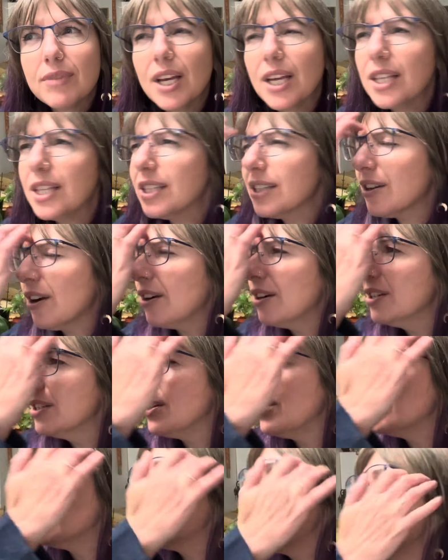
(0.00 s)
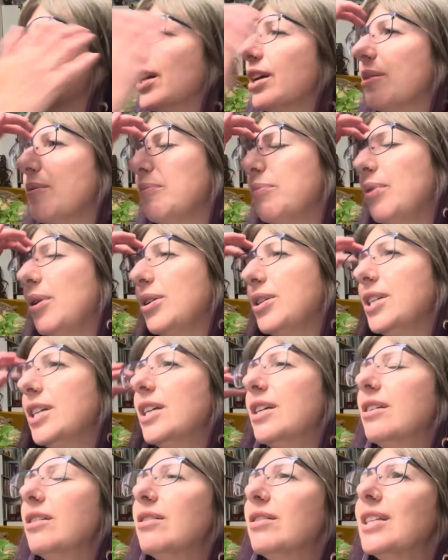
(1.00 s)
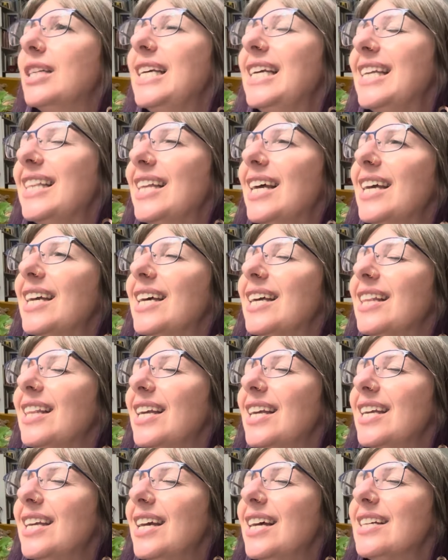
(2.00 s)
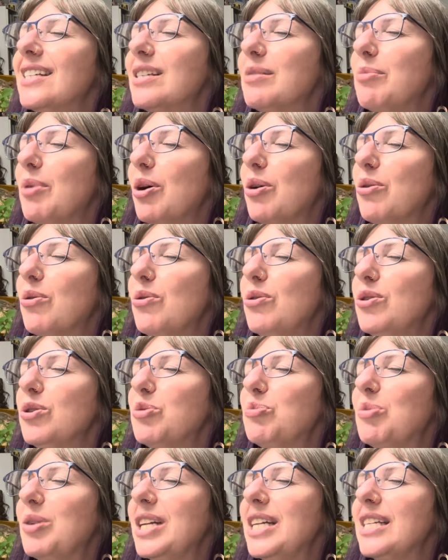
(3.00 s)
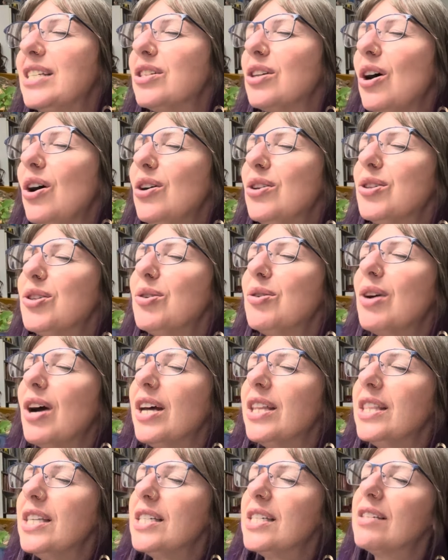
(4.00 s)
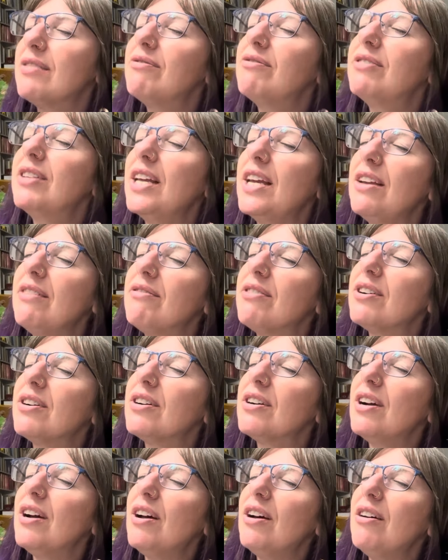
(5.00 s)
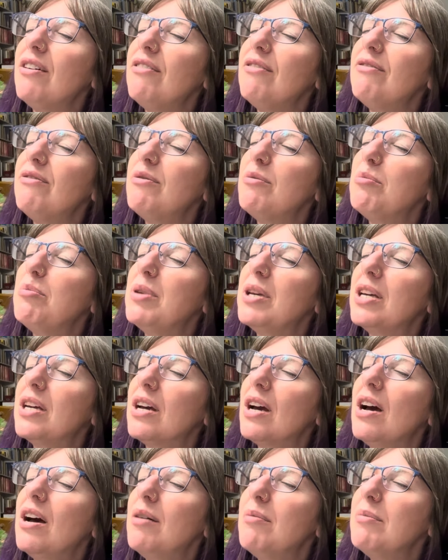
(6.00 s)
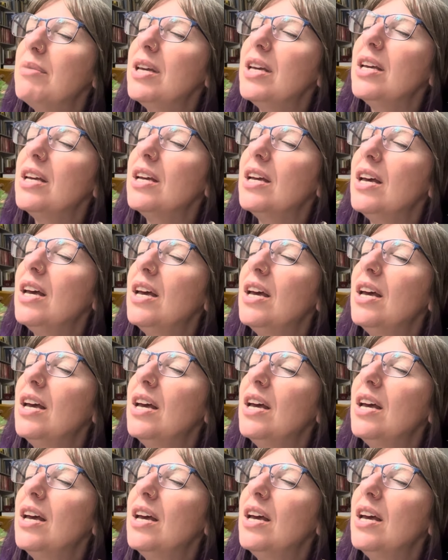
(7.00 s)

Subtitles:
This card is also like particularly like yes, about goals, but it's also got this flavor of becoming